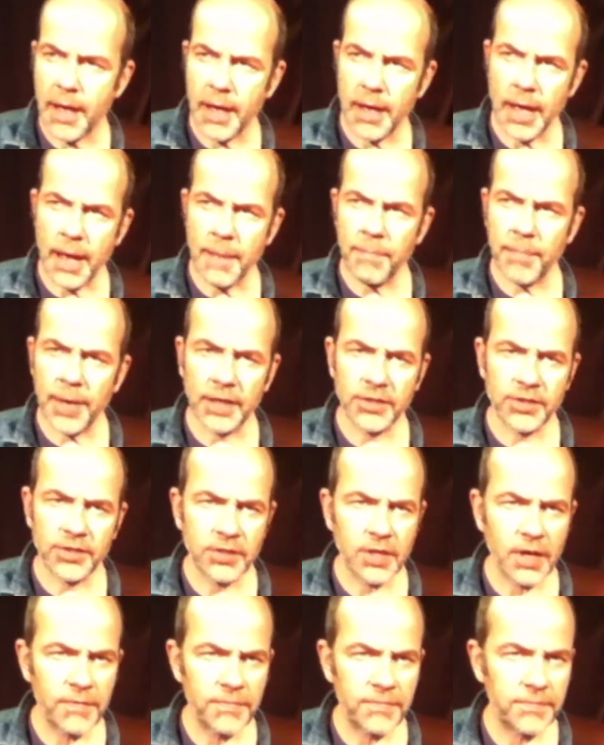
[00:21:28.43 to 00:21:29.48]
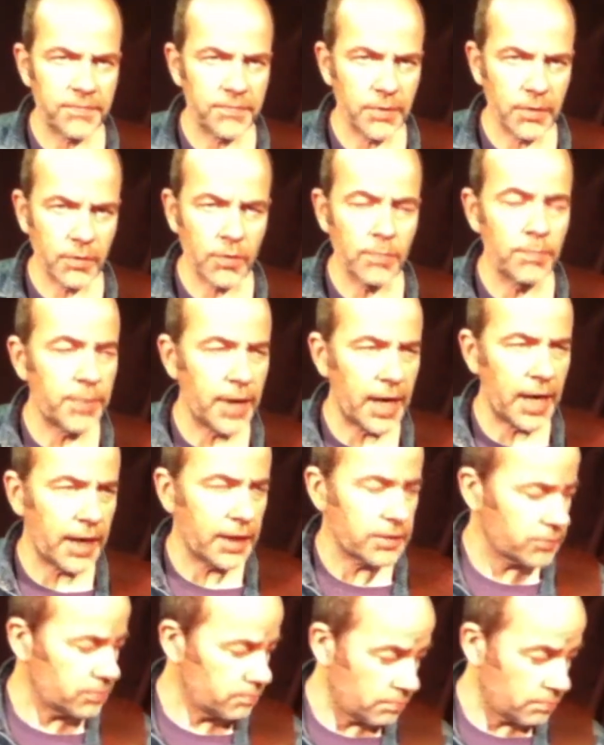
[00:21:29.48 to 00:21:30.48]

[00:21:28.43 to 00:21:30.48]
Ampeg stuff, comparing